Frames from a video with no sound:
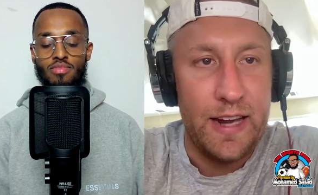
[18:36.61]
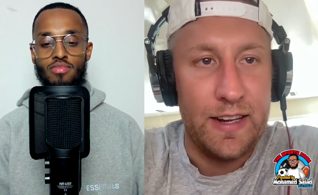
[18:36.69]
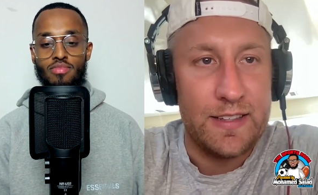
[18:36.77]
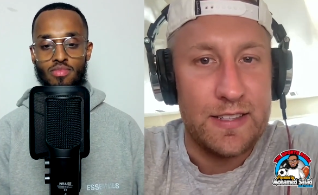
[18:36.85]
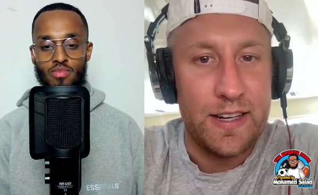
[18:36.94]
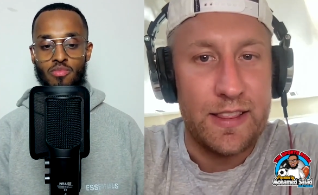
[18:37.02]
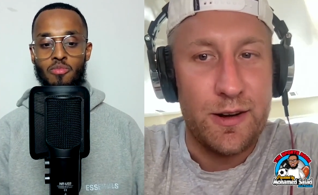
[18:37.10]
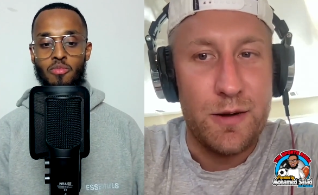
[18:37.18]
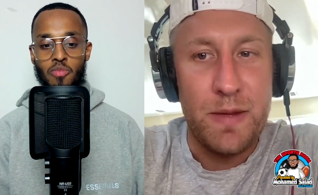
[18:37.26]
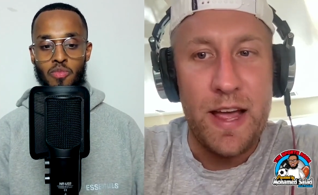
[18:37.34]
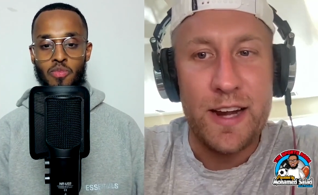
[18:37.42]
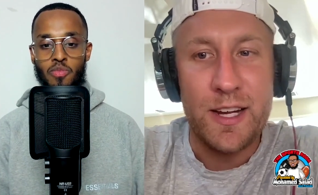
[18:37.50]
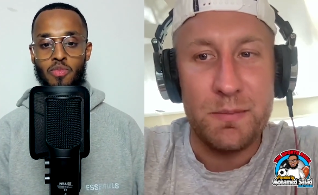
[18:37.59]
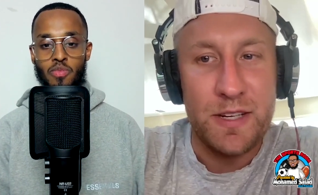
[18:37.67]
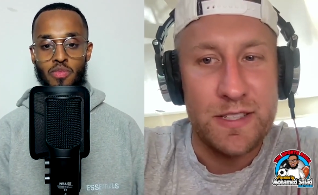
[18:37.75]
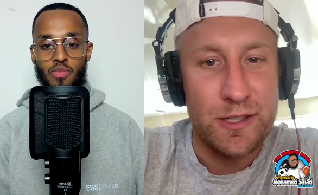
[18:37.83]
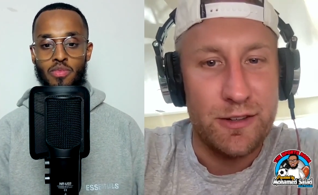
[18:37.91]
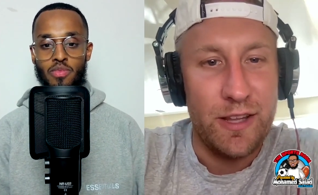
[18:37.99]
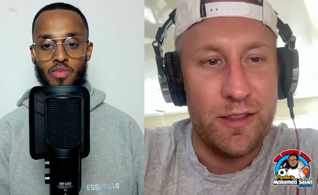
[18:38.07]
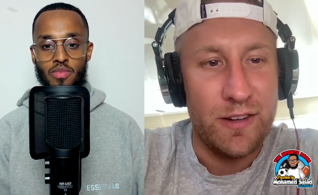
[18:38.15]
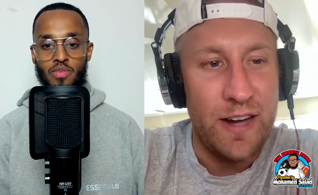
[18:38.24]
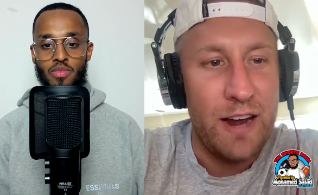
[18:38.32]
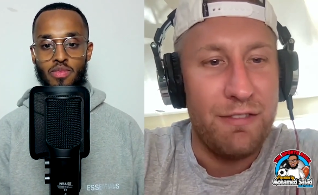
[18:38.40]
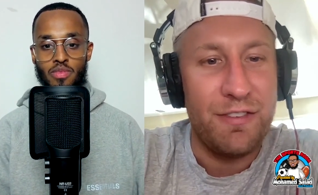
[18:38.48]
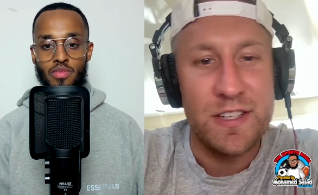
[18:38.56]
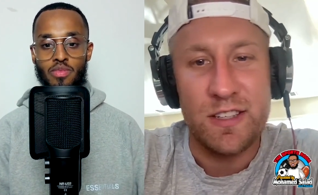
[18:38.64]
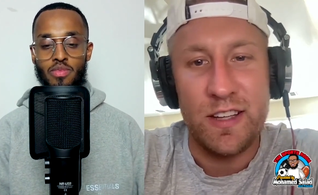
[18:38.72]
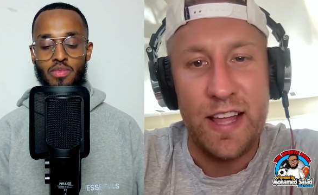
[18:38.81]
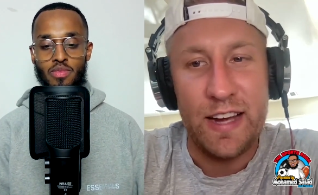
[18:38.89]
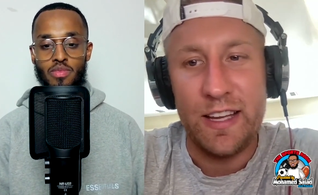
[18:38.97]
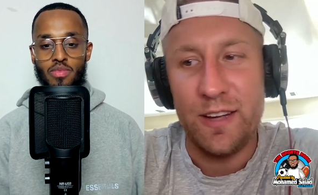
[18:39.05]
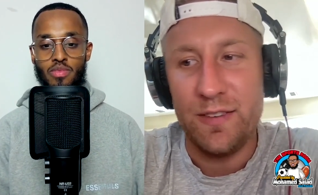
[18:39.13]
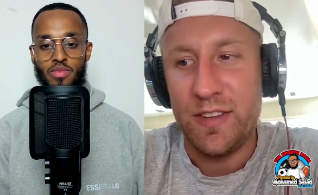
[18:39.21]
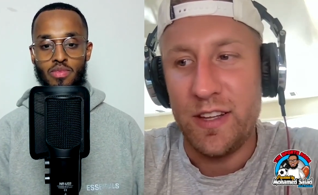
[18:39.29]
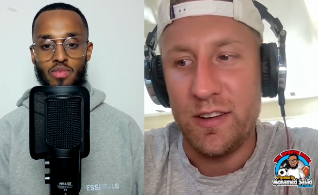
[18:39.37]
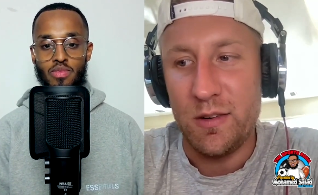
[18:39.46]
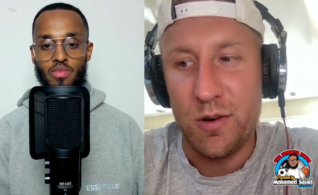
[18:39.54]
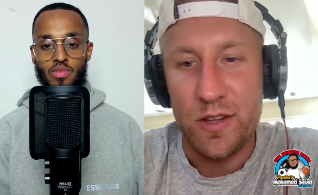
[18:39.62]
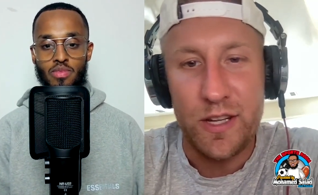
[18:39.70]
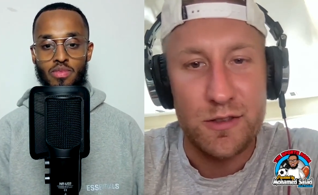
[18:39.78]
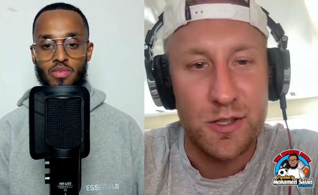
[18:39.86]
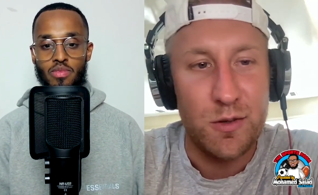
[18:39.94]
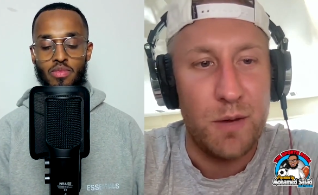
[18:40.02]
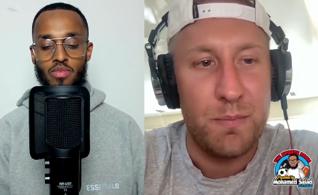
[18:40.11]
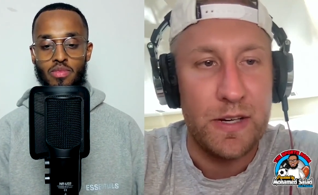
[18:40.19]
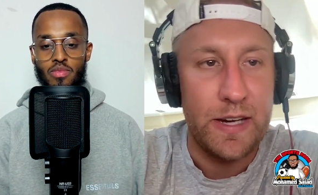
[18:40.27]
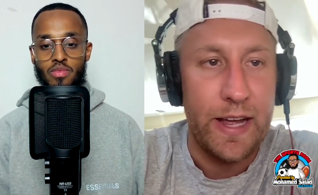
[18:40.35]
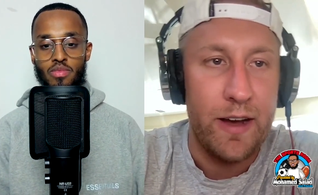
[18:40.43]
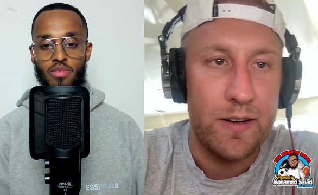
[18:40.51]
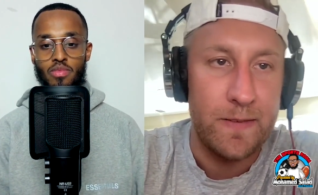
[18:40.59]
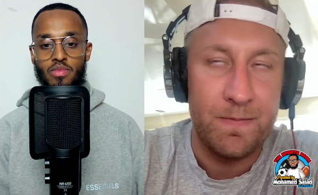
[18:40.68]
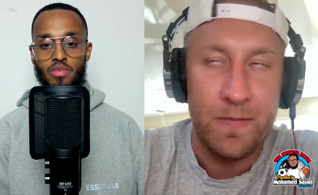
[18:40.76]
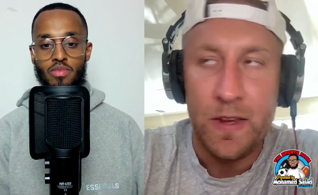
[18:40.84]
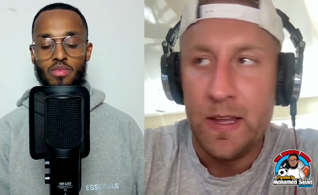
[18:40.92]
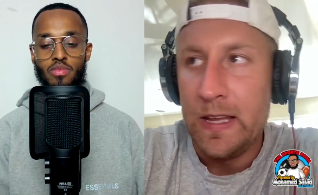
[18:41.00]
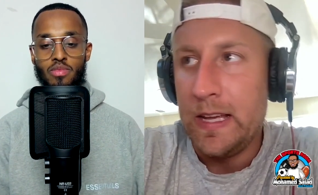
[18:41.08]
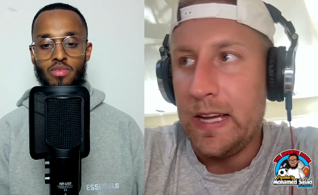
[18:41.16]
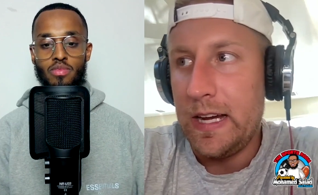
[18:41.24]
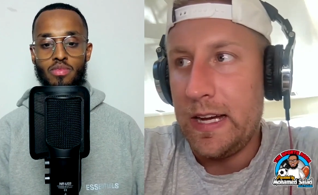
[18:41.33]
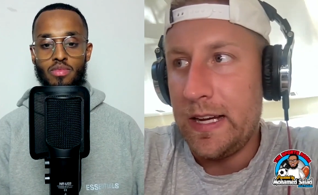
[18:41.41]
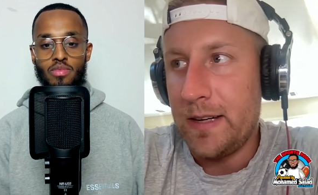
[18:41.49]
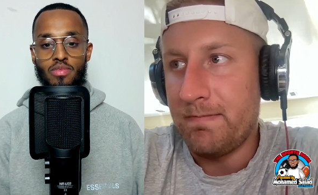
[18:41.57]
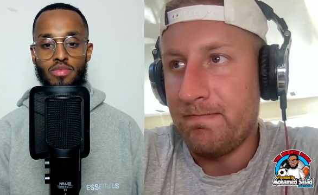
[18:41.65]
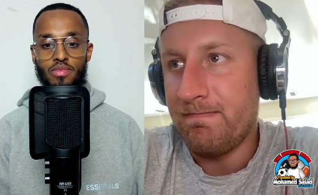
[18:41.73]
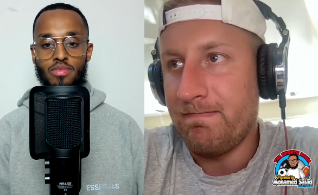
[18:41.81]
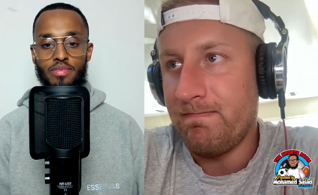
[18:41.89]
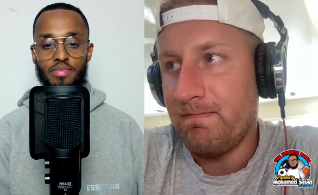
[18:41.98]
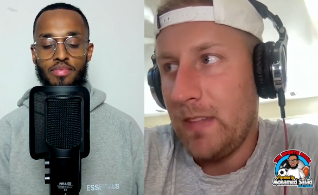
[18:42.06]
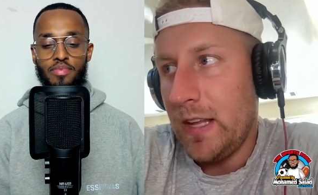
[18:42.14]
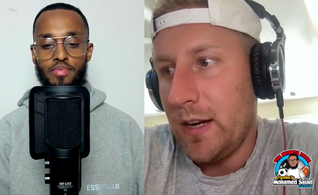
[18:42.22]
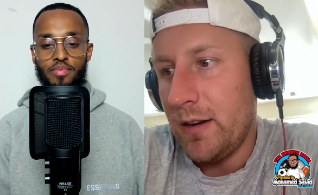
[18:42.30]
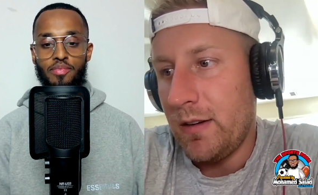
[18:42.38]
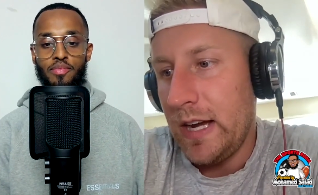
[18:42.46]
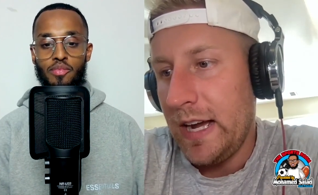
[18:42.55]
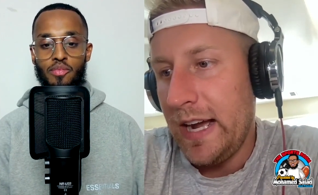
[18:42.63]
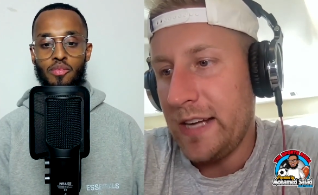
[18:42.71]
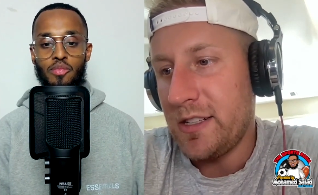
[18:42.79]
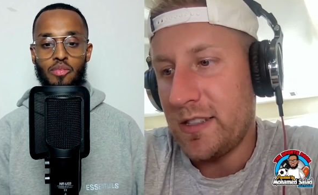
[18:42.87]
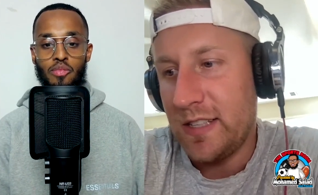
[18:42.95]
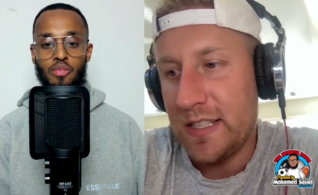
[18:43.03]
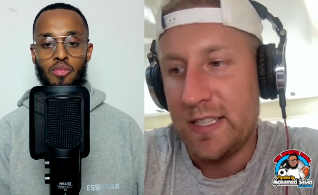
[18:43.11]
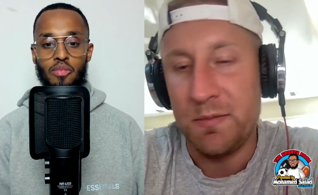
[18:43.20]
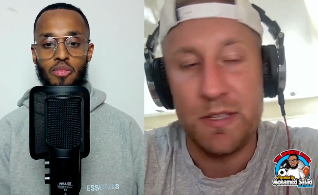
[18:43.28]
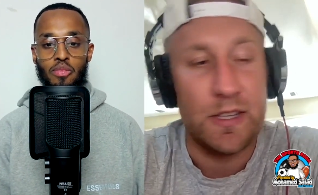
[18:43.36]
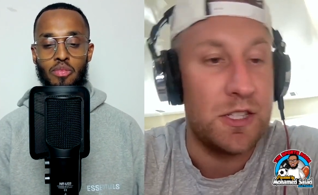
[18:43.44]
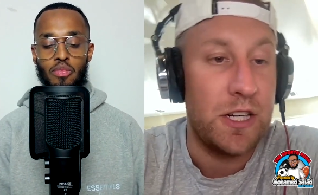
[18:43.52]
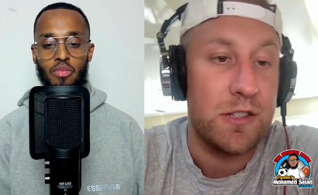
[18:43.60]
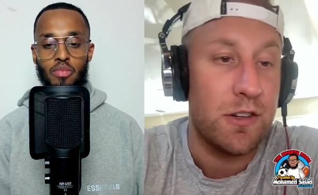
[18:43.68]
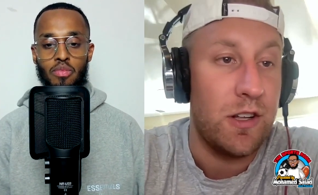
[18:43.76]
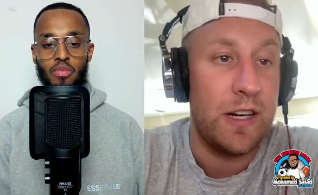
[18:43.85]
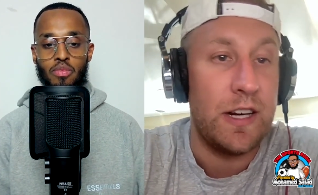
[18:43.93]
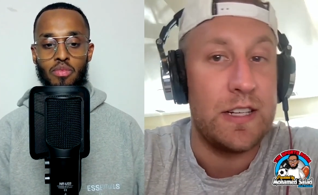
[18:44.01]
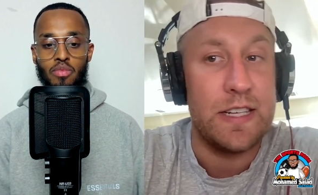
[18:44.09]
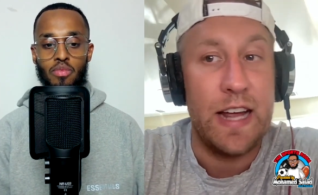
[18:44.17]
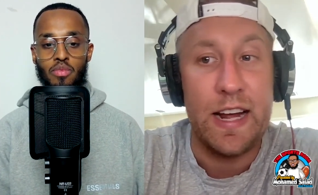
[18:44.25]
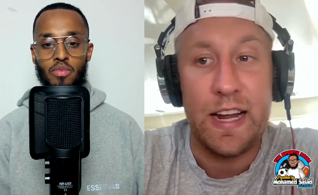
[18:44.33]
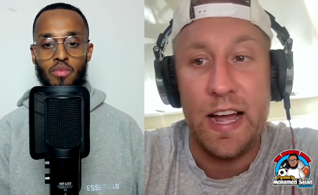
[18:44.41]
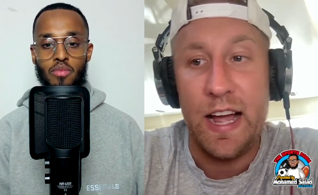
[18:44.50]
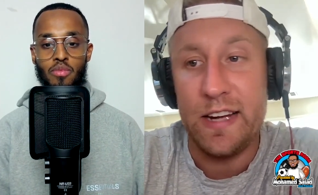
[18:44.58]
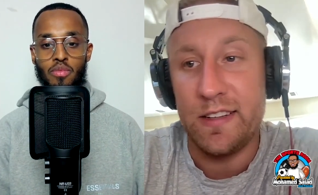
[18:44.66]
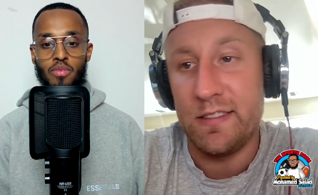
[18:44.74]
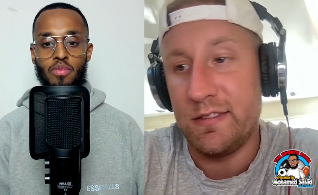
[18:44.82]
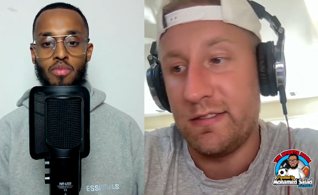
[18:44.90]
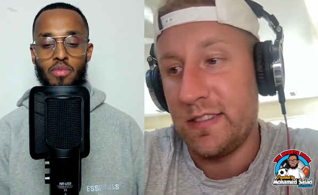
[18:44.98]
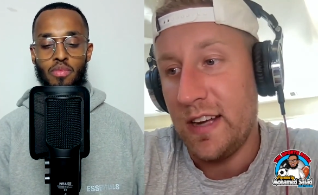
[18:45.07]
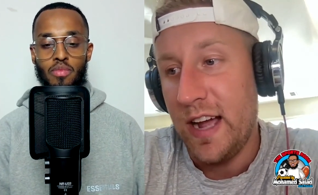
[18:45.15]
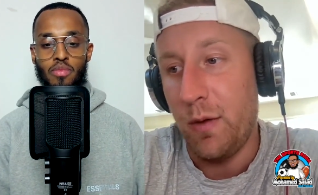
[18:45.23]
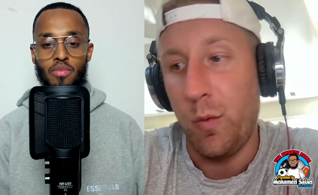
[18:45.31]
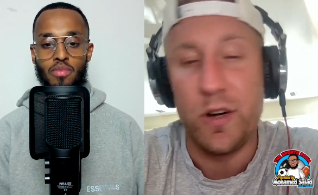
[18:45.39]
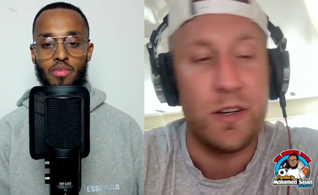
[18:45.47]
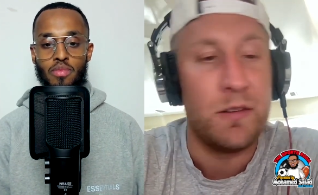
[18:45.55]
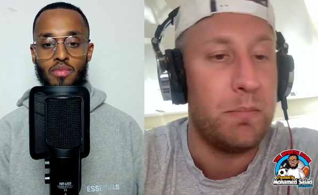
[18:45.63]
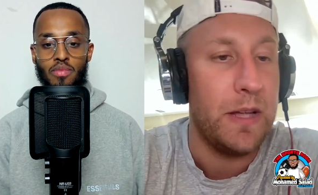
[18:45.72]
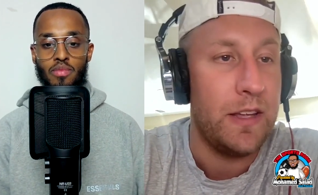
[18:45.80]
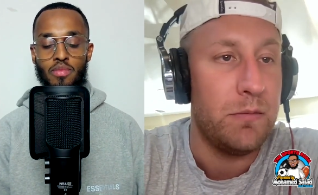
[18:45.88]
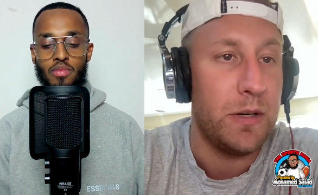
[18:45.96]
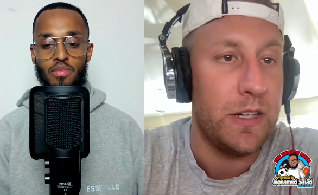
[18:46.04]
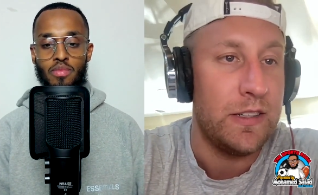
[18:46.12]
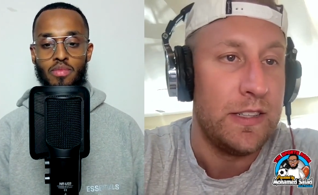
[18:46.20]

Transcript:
Speaker 1: It's like they're a backup because they're either not physically that gifted or they're too up and down. And, um, you know, I, I just, it seems like the Jets are all in on Zach. I, I wouldn't be, but